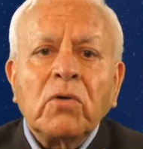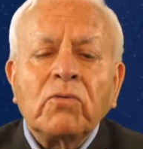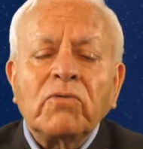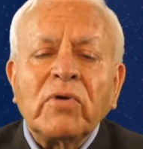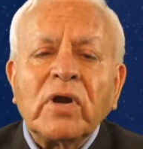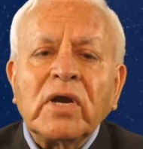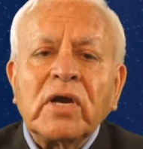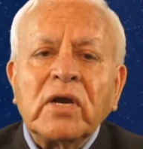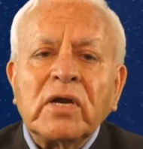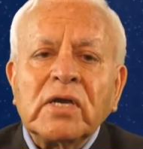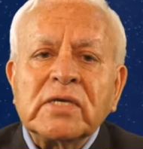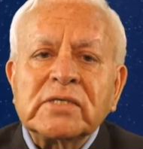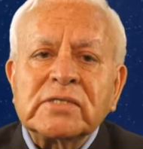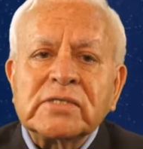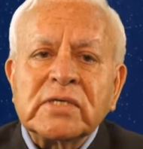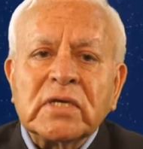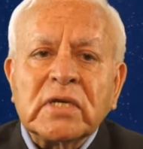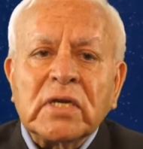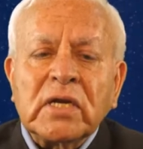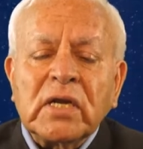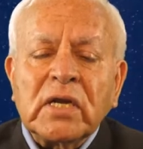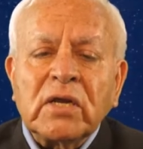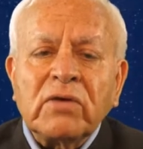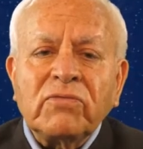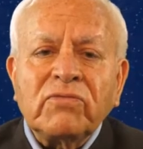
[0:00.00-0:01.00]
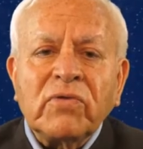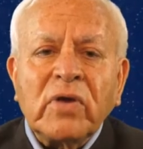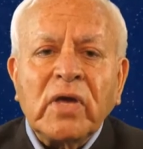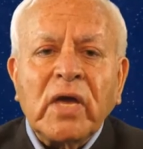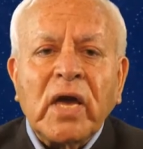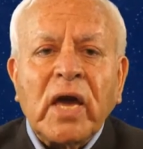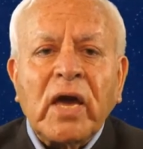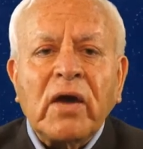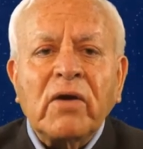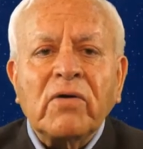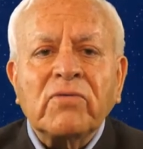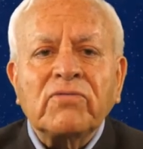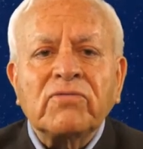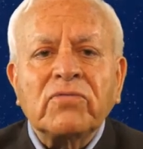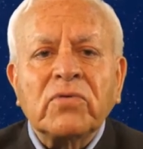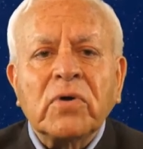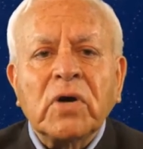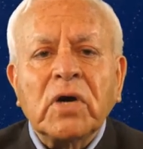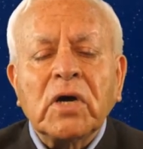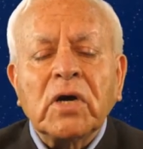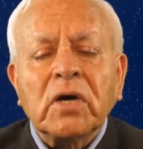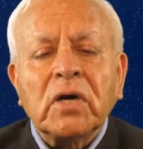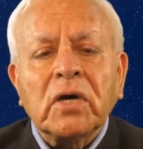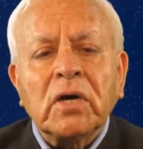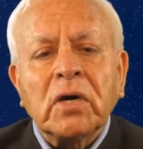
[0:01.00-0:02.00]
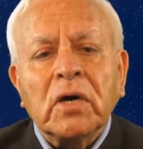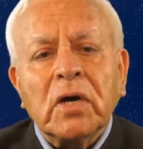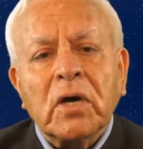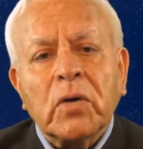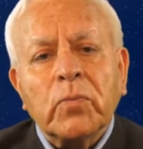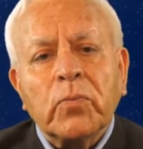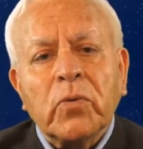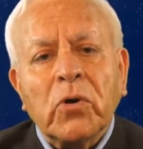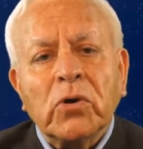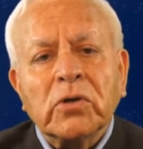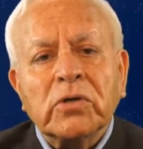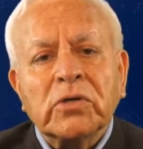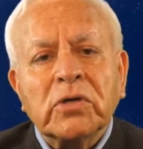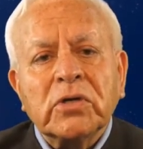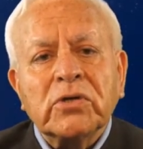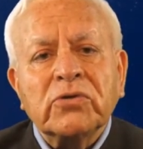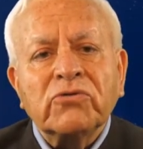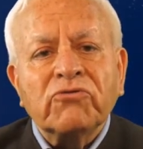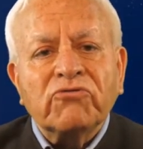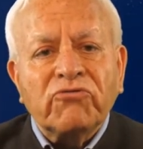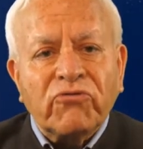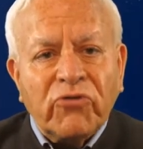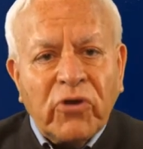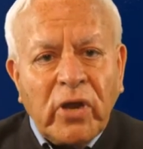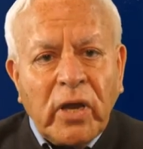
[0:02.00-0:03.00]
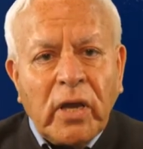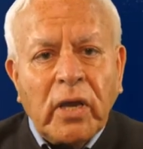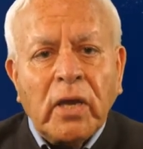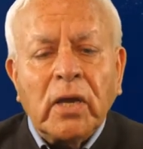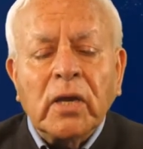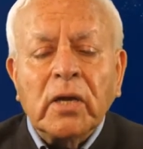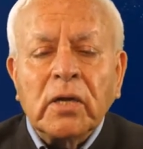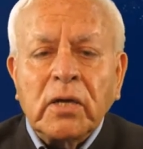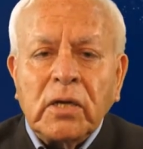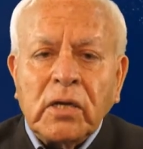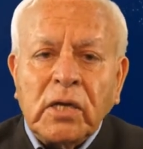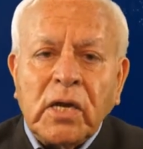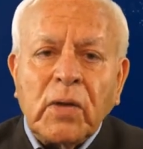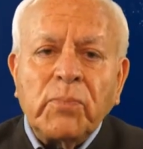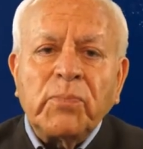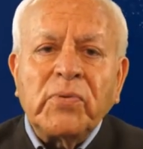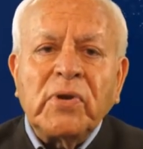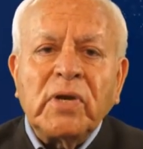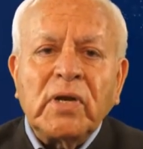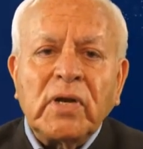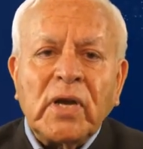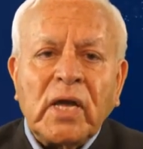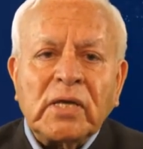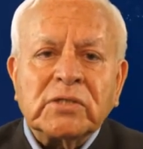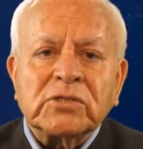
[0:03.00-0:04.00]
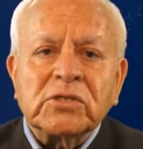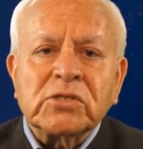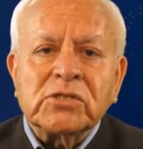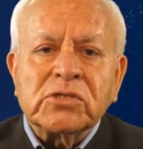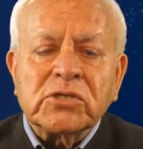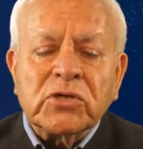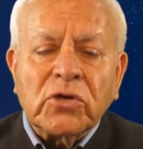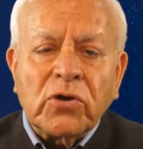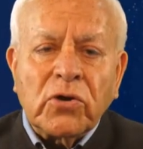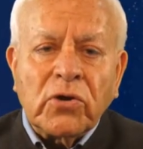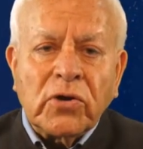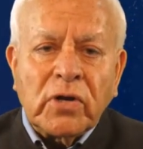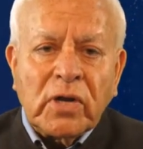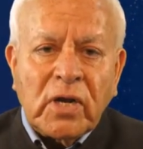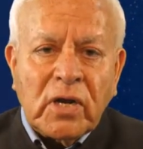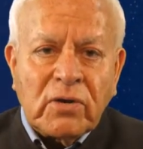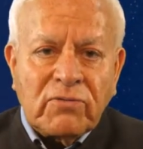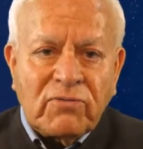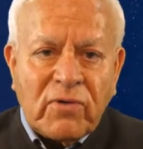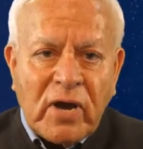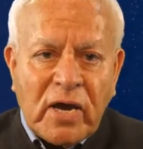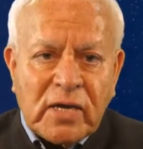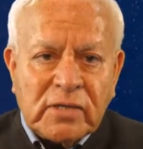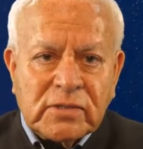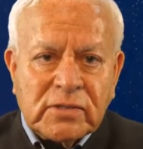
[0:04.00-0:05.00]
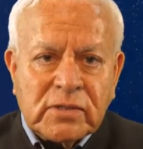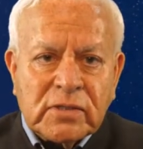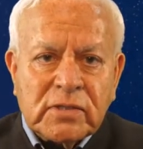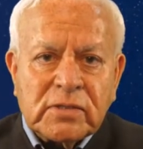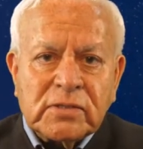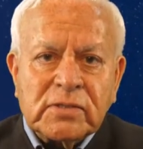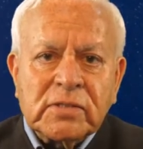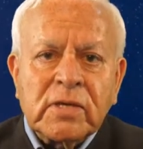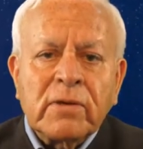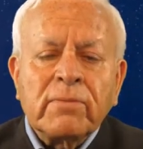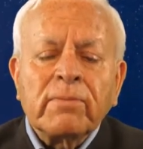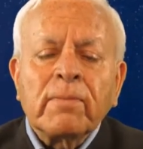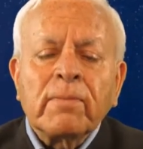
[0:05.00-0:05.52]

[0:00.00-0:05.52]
Very recently, we have appointed 3 Deputy National Security Advisors,